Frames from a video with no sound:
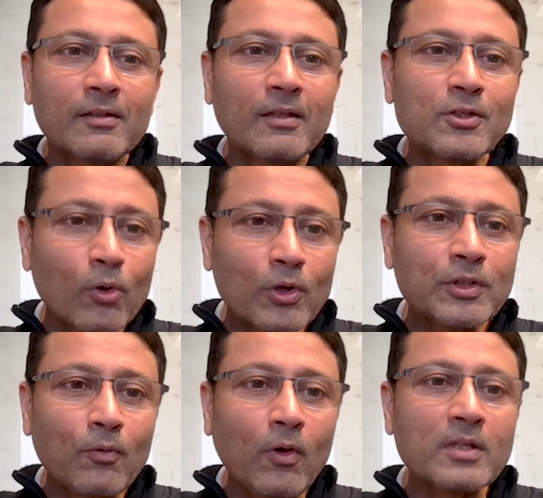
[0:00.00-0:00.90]
the
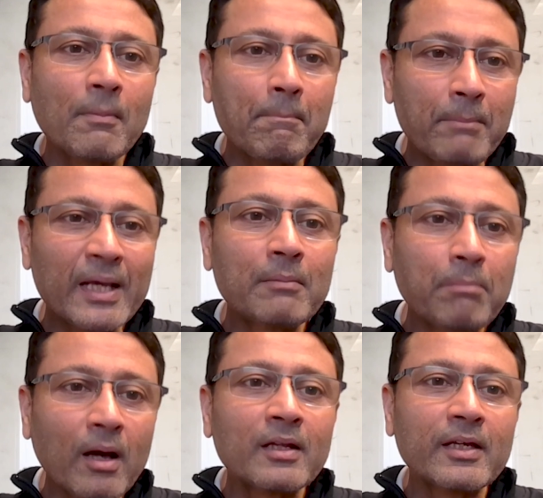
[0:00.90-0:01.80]
solution was a big
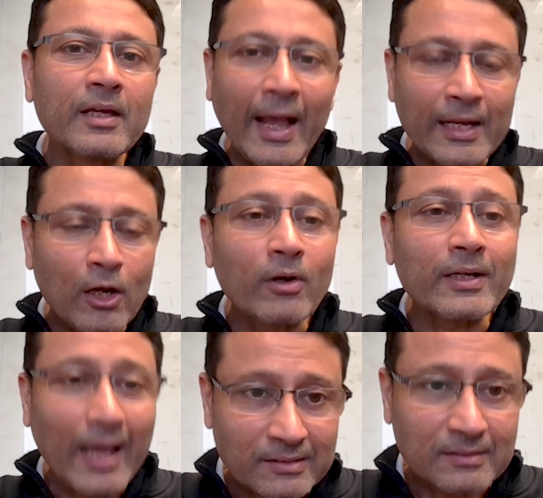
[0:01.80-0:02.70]
bulky analog
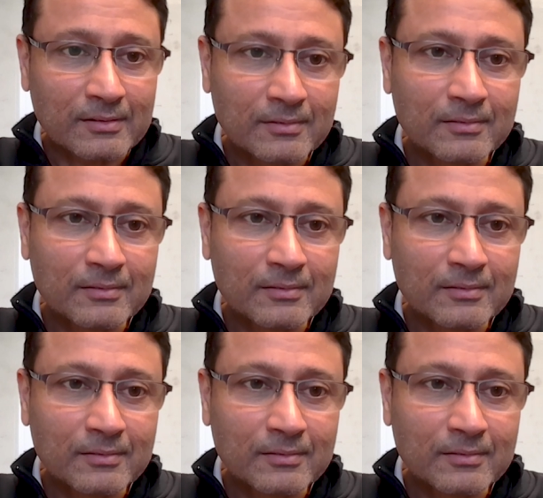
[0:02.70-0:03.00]
DAS.